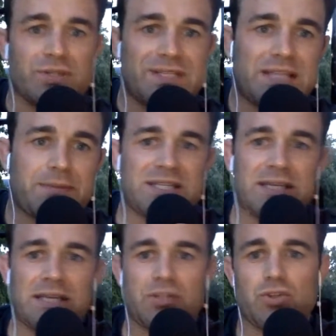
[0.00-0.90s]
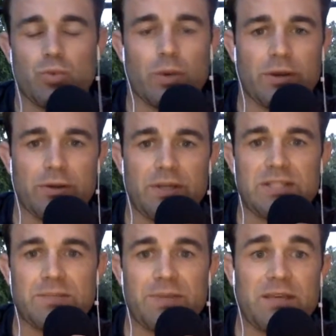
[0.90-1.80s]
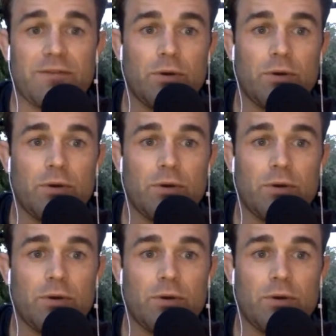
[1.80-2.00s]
steps to get to where you need to be. If you